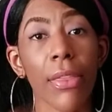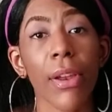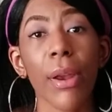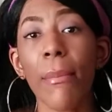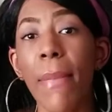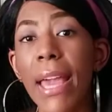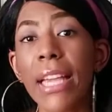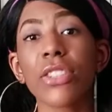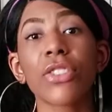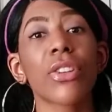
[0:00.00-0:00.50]
and
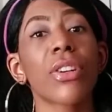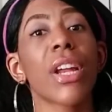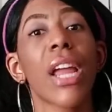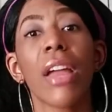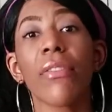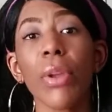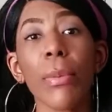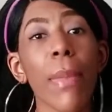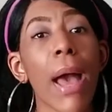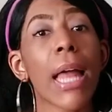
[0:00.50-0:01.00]
make sure
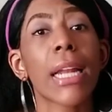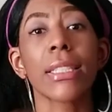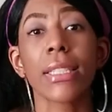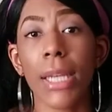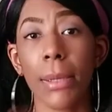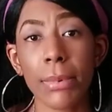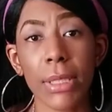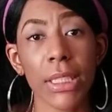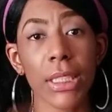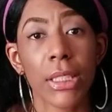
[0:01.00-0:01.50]
everybody's
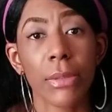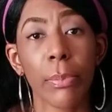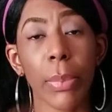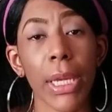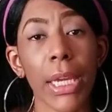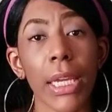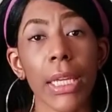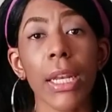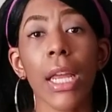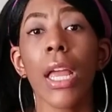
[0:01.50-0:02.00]
up to
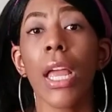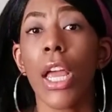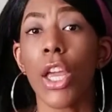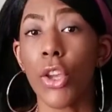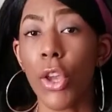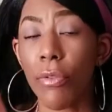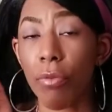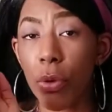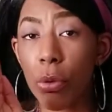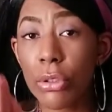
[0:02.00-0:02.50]
speed.
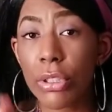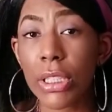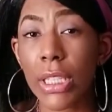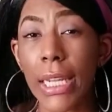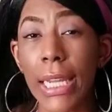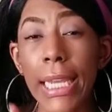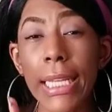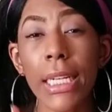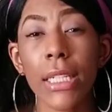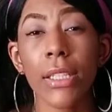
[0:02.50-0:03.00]
If you see
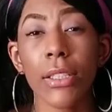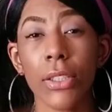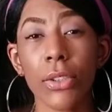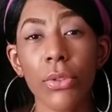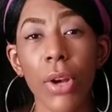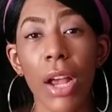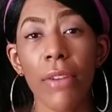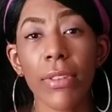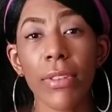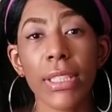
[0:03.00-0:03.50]
any
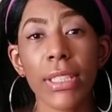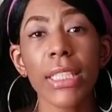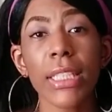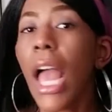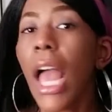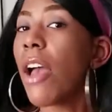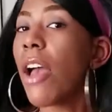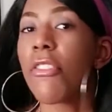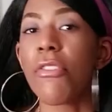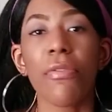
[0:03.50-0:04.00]
discrepancies,
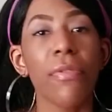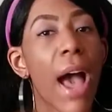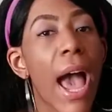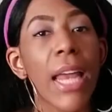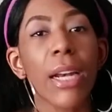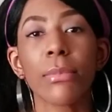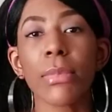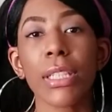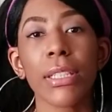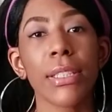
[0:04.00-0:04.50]
fight
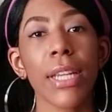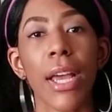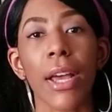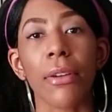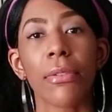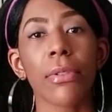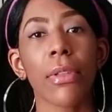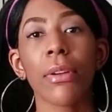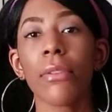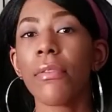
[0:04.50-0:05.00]
them to
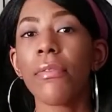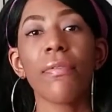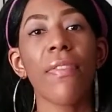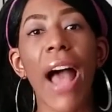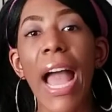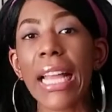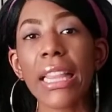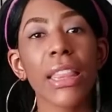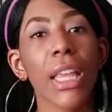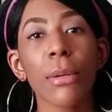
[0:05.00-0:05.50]
death.
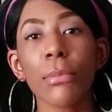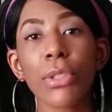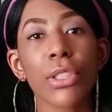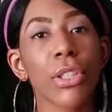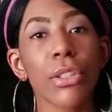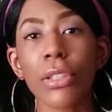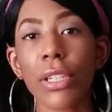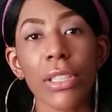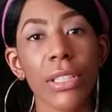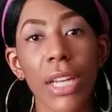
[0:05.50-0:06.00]
Fight them to
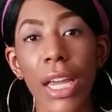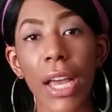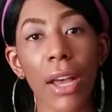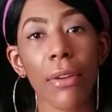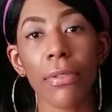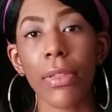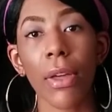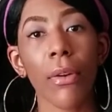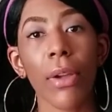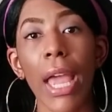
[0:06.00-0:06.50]
the
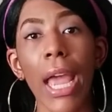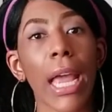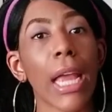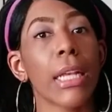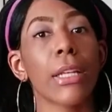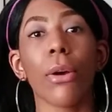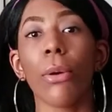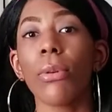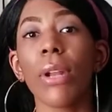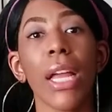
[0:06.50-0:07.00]
death, okay?
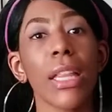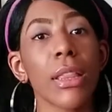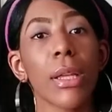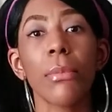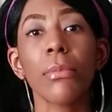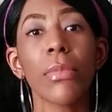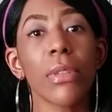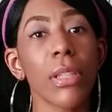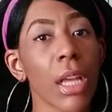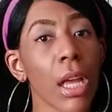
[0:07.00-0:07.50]
Don't let
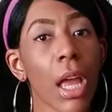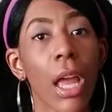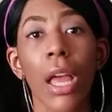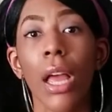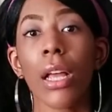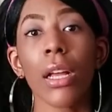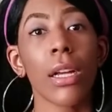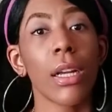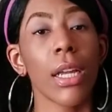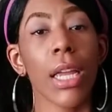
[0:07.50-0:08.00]
them
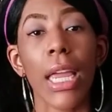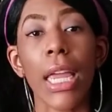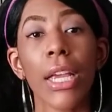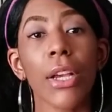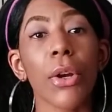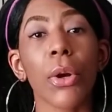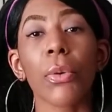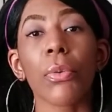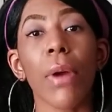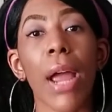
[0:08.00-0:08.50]

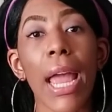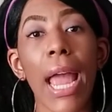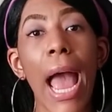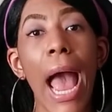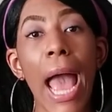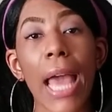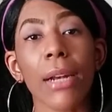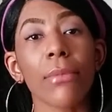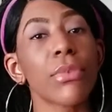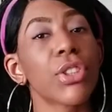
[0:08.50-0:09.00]
incorrect
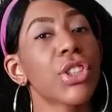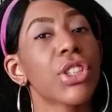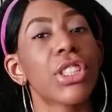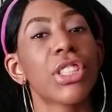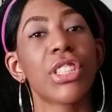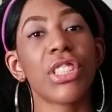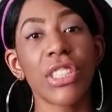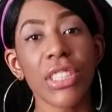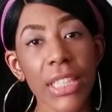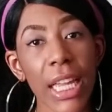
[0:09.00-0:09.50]
items just
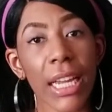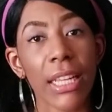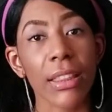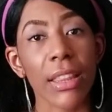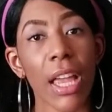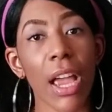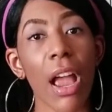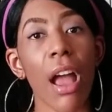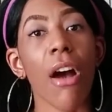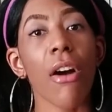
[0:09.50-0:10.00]
stick
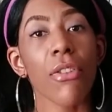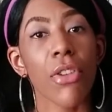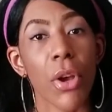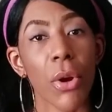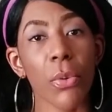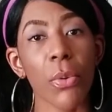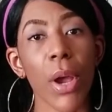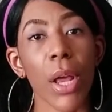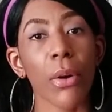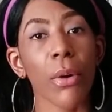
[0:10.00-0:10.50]
that on your
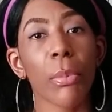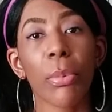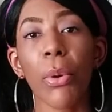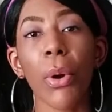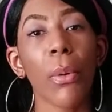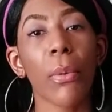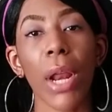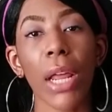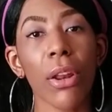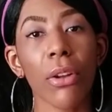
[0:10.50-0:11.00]
credit report
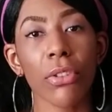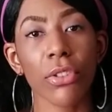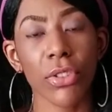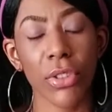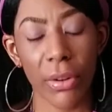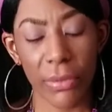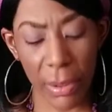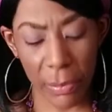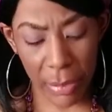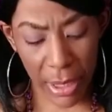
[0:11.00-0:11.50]
when they don't
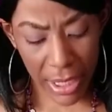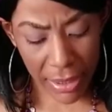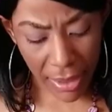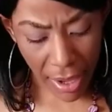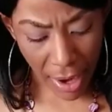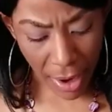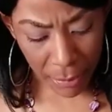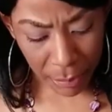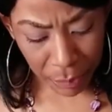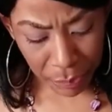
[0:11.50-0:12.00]
deserve to be
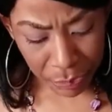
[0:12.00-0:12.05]
there.